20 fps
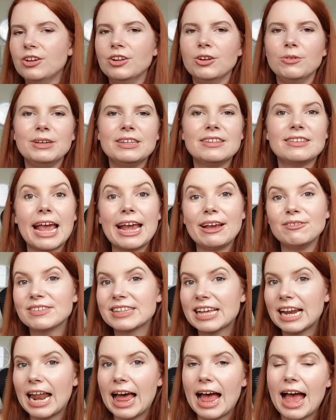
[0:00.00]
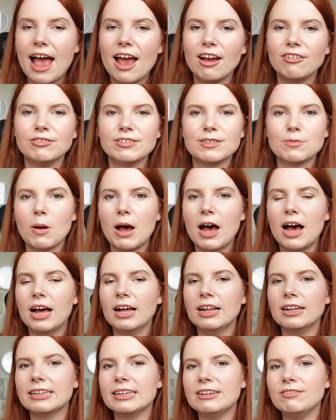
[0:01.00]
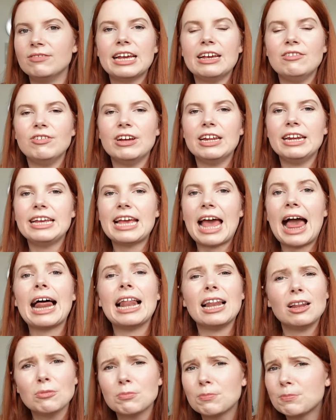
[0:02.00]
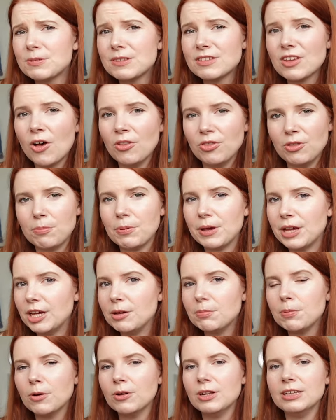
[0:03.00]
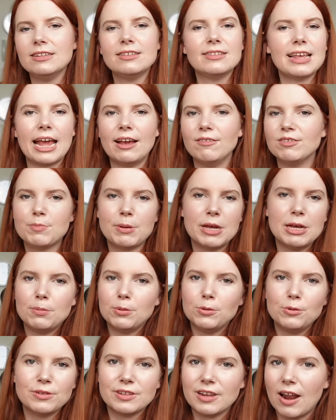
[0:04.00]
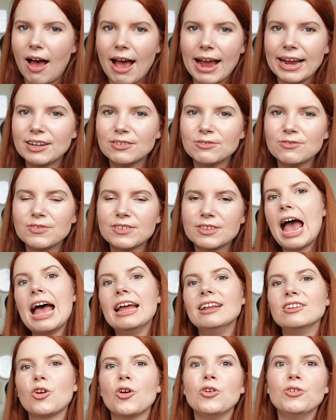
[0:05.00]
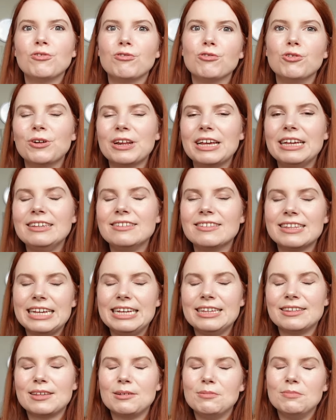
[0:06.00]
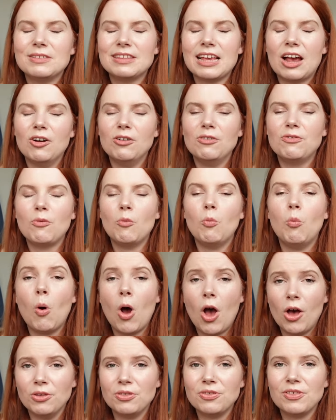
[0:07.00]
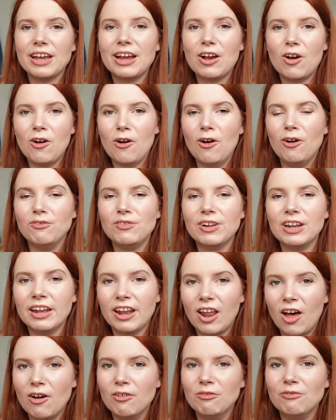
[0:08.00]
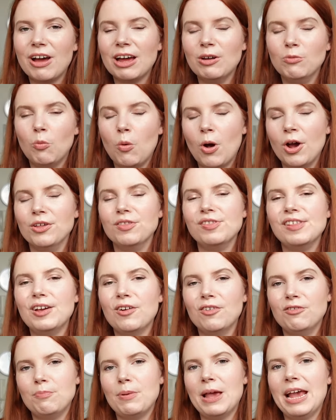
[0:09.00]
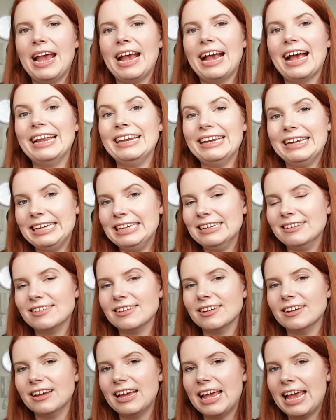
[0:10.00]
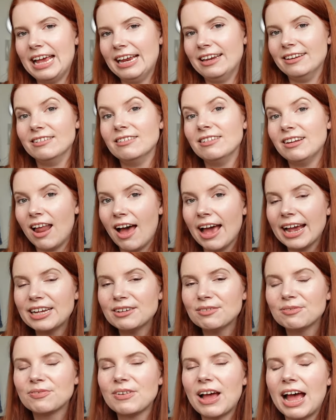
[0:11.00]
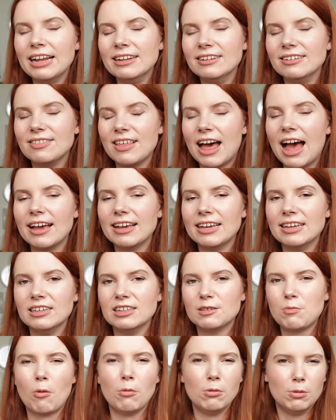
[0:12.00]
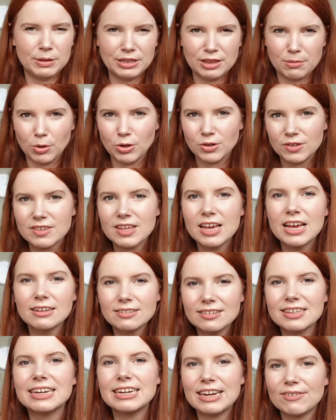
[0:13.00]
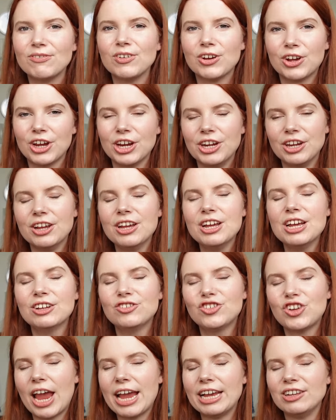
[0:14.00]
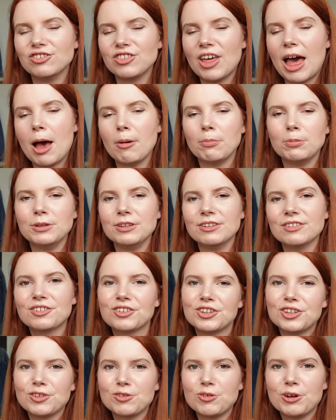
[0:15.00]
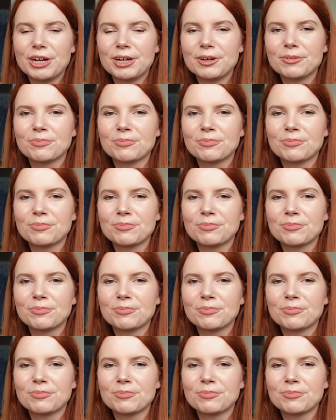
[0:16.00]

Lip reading: You know, he saves Claire as well. He really helps other people. He saves people's lives, and overall he sees himself worthy of love and worthy of being a leader in life, and that is probably the most significant change that happens to Sawyer.